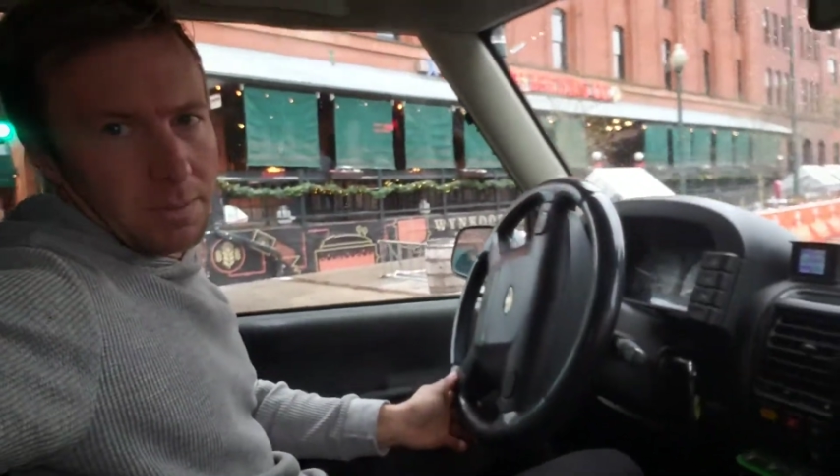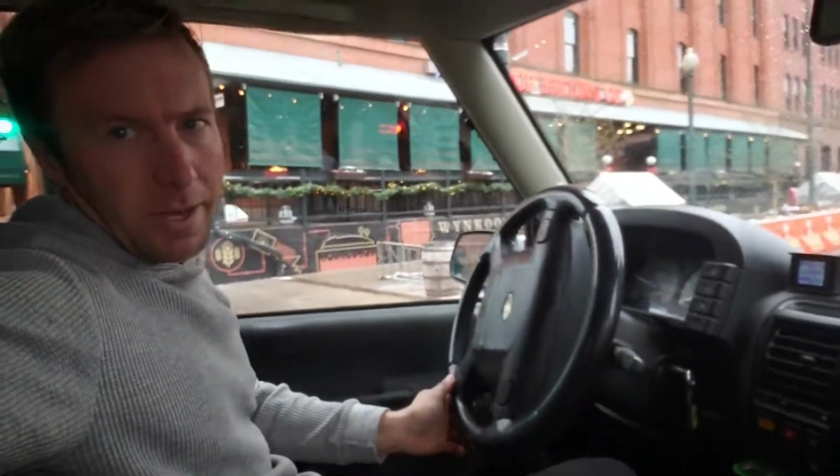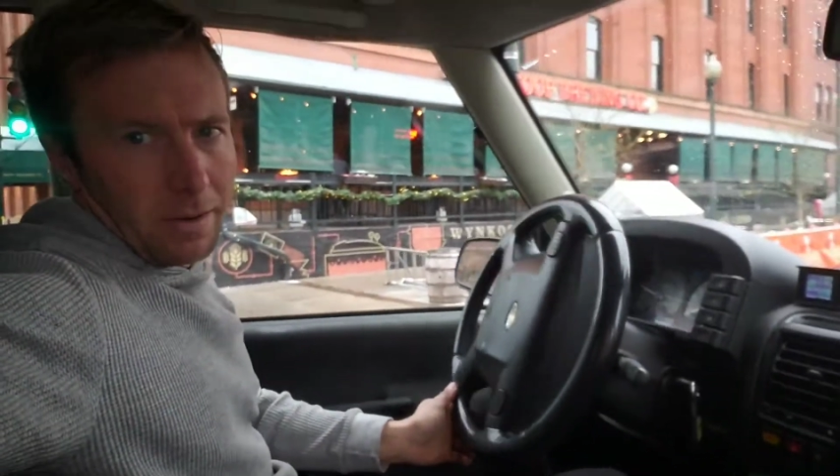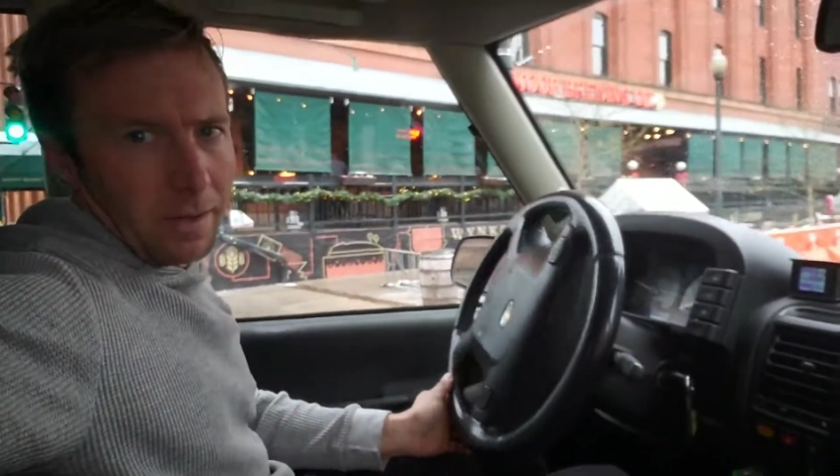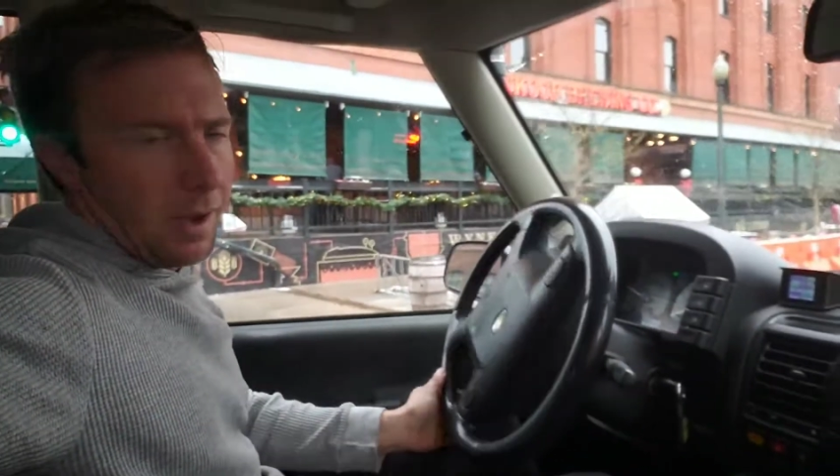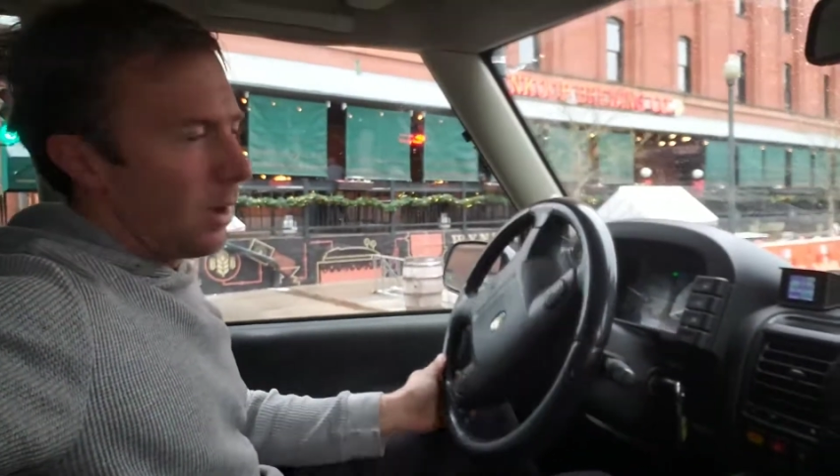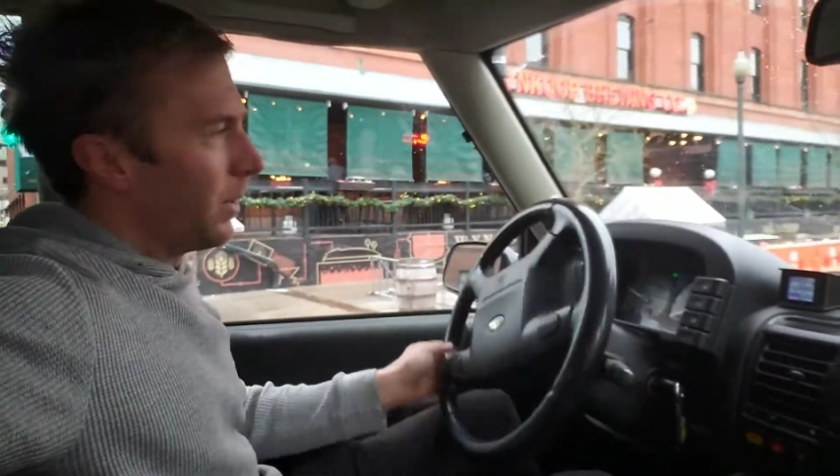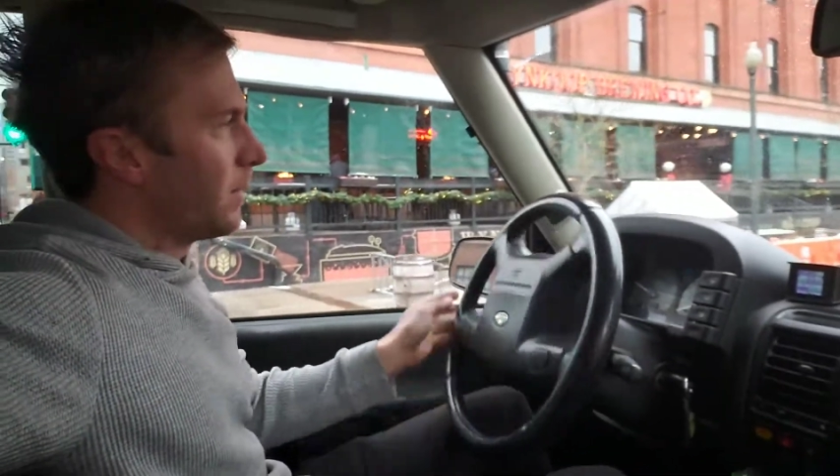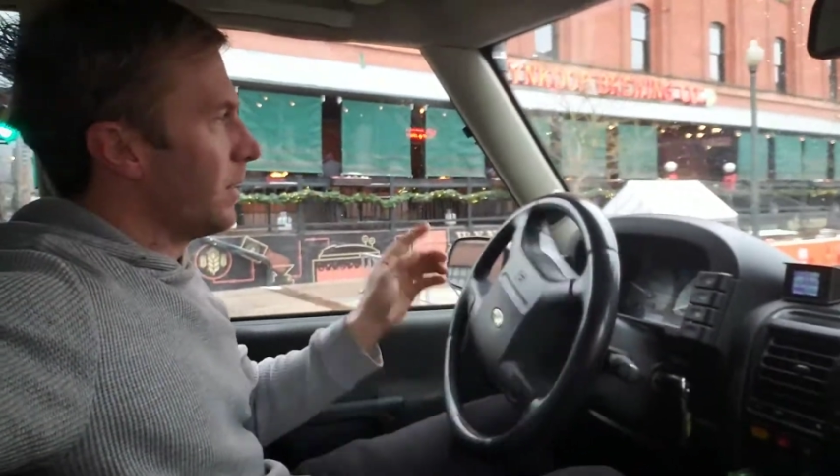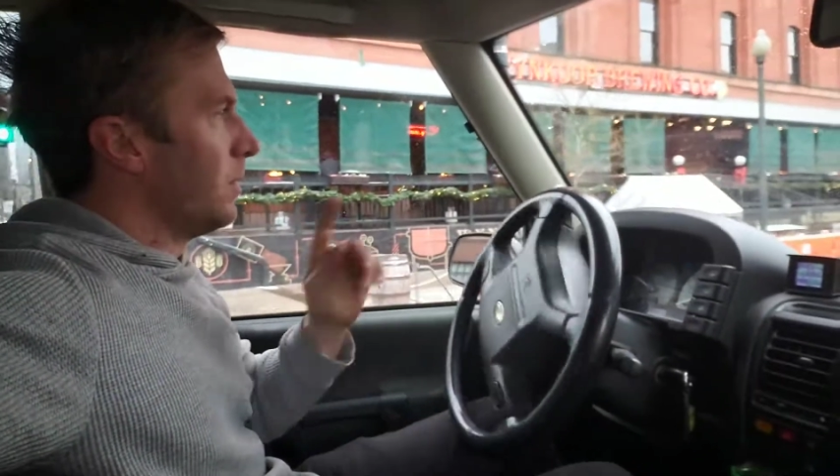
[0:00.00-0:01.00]
them down in the
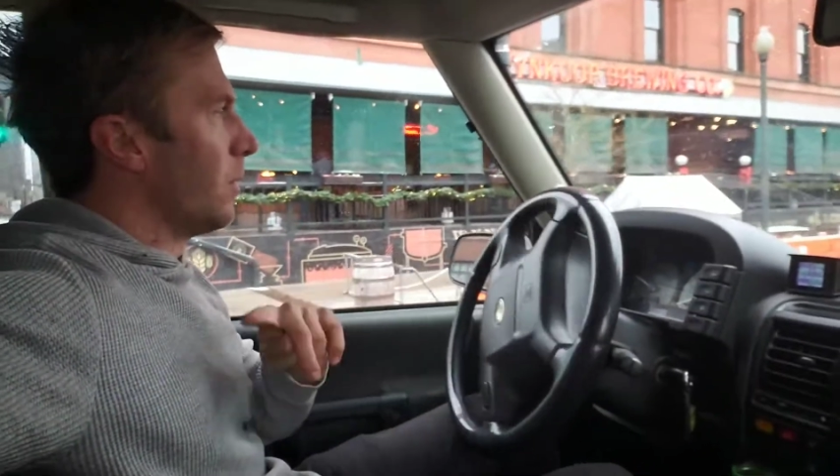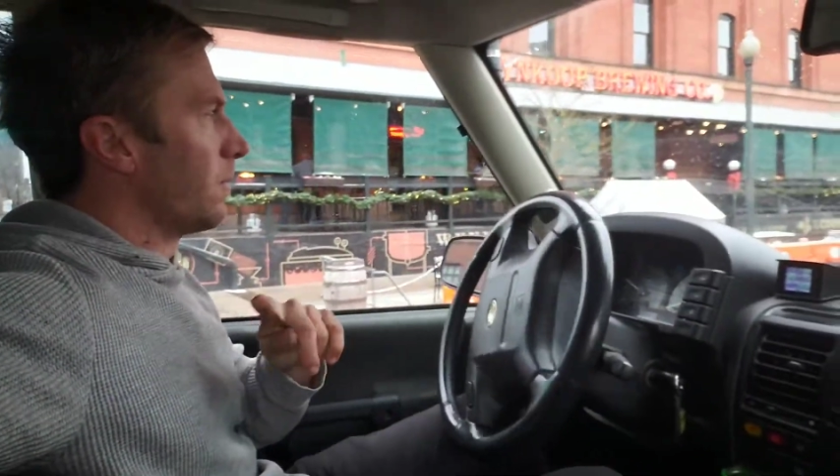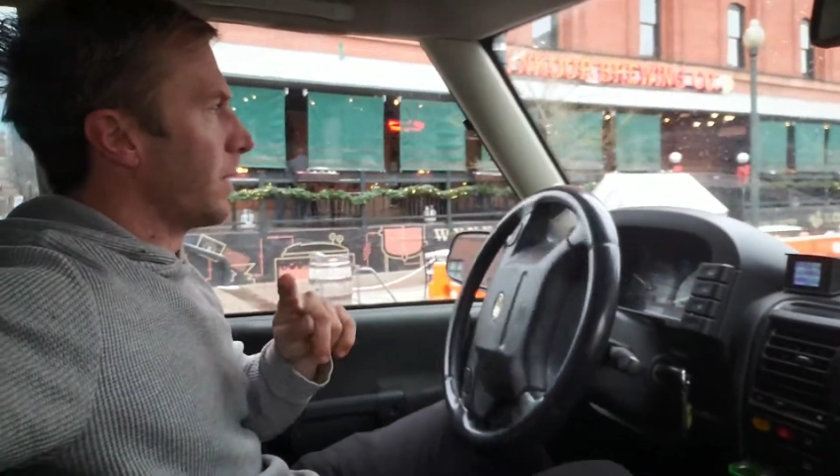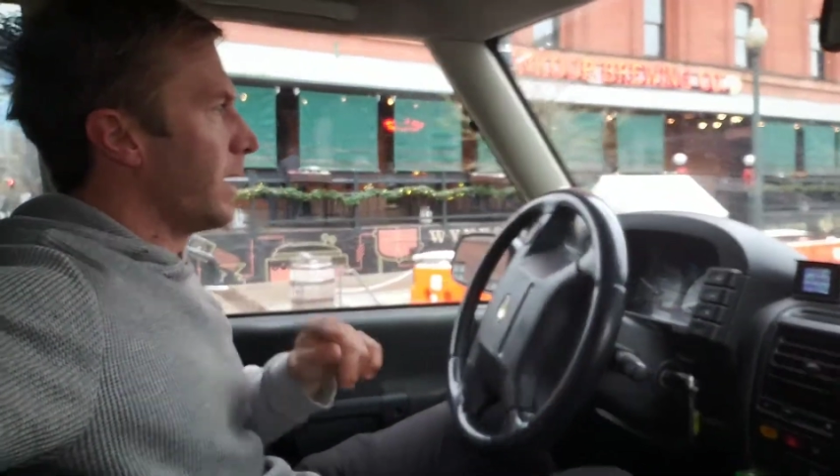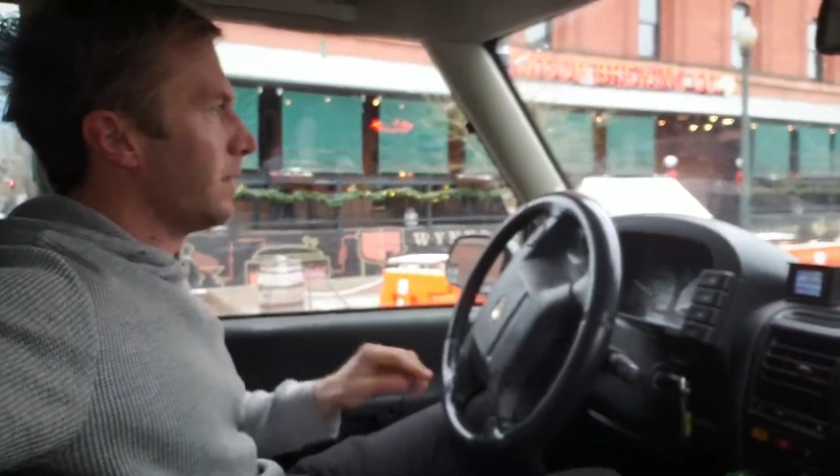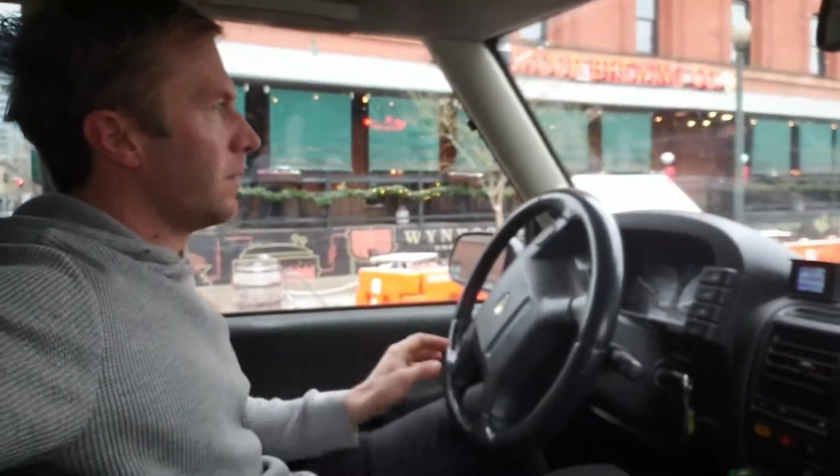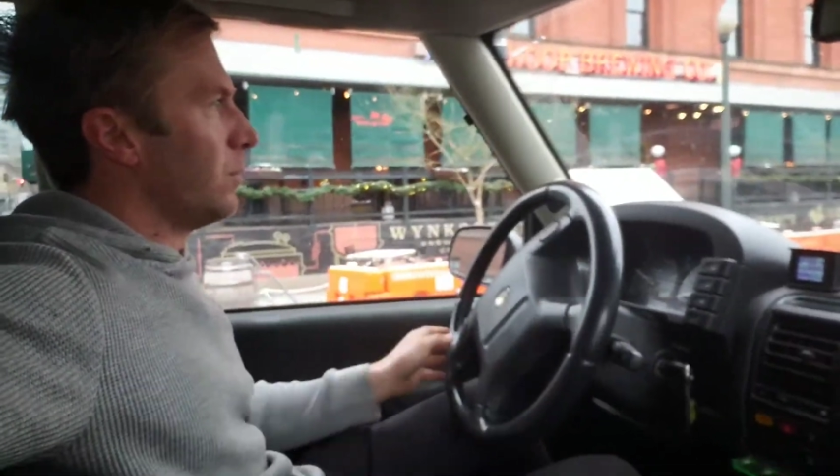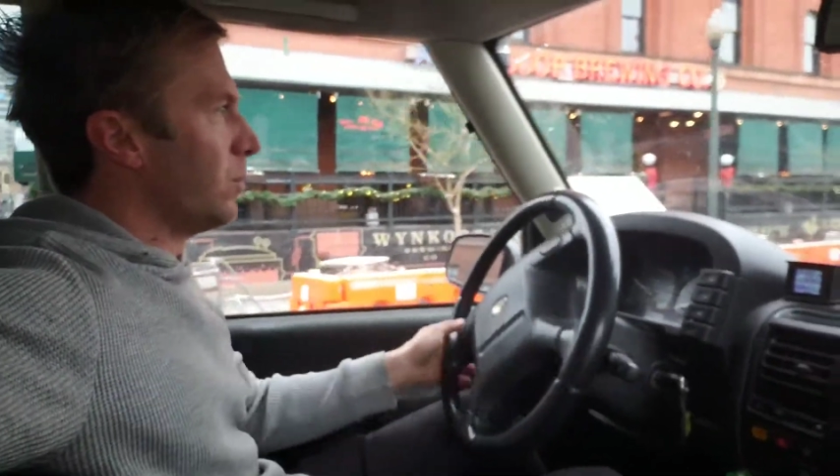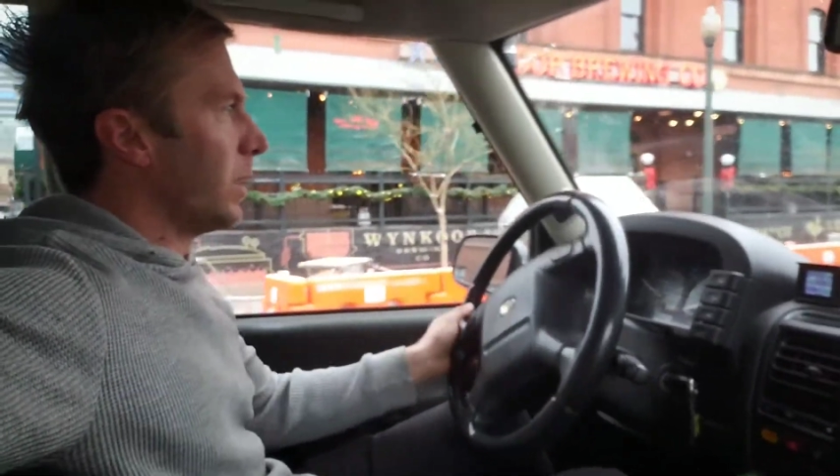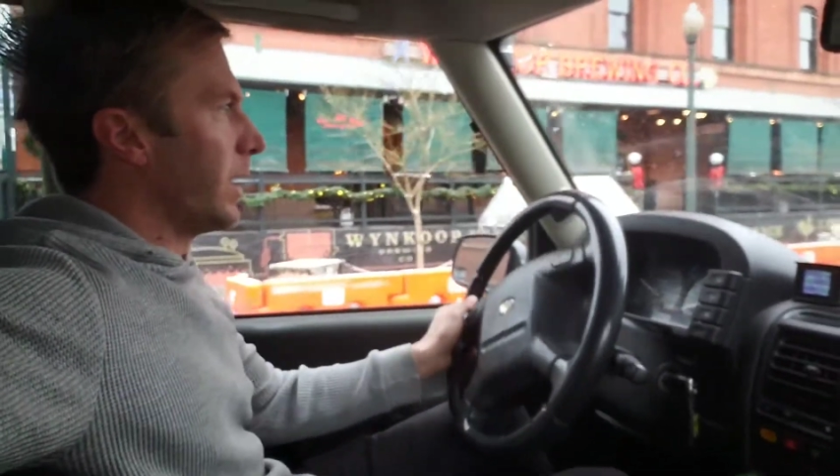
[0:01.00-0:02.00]
comments, and don't forget
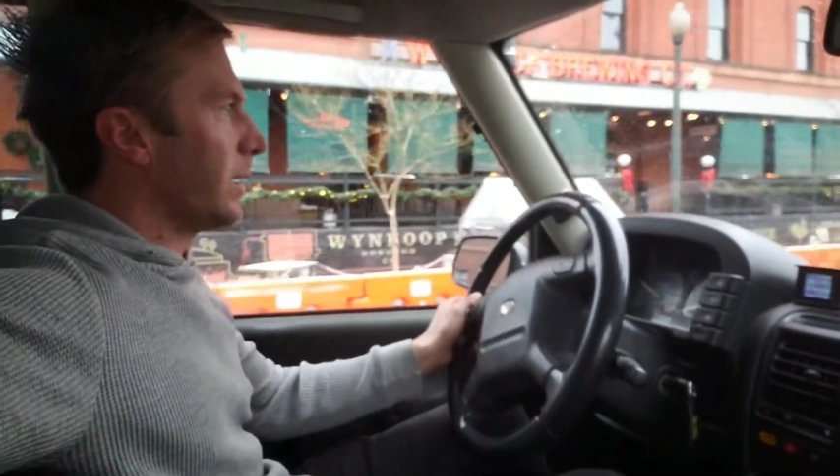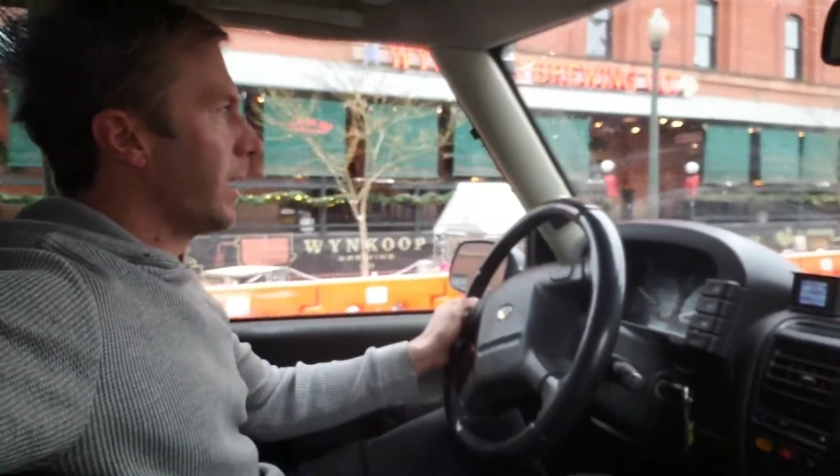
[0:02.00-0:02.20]
to like